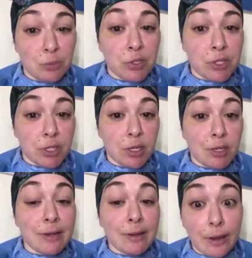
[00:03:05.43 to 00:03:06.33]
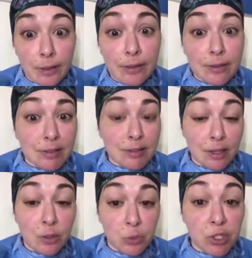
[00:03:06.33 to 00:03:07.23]
machine, a
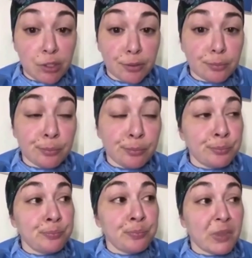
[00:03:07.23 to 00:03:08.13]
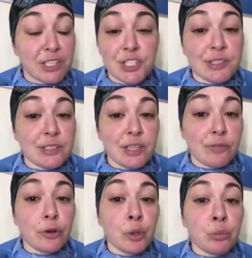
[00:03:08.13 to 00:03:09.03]
dialysis-like machine, that she has
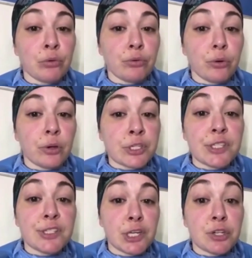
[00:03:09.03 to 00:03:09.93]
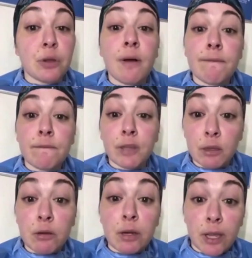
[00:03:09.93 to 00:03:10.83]
never done before. She said she'll
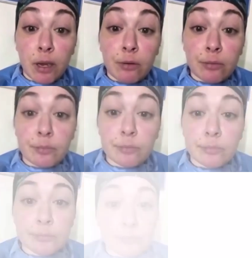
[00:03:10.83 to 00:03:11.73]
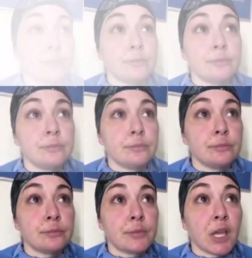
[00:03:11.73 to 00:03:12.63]
figure it out
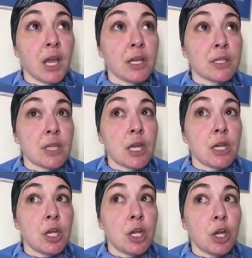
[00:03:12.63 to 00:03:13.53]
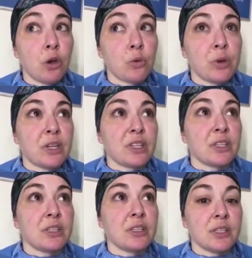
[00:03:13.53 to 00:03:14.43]
because
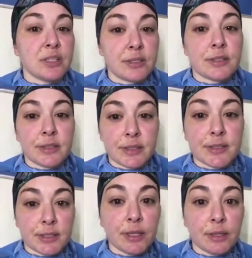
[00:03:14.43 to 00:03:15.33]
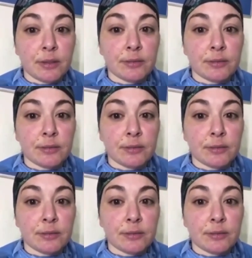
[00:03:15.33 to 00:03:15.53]
nobody is listening.